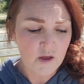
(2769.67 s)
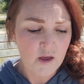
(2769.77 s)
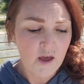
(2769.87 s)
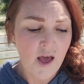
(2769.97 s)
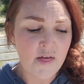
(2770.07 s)

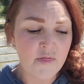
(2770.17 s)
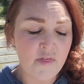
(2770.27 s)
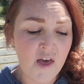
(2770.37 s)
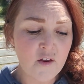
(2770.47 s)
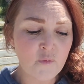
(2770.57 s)
and
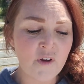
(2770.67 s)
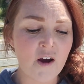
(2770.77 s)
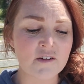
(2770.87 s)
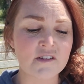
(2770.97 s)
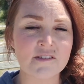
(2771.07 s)
then we are
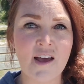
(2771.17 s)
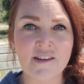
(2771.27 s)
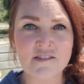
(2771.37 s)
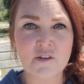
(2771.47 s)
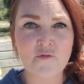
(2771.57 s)
to
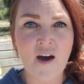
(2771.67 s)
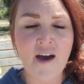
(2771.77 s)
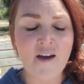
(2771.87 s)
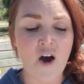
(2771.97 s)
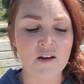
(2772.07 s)
testify
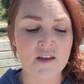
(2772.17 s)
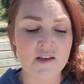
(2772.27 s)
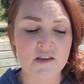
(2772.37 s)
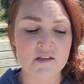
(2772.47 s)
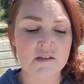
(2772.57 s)
on
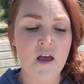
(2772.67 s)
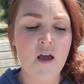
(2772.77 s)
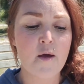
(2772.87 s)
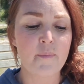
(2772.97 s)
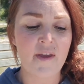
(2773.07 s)
his
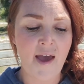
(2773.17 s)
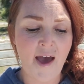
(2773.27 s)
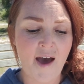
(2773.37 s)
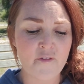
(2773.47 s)
behalf,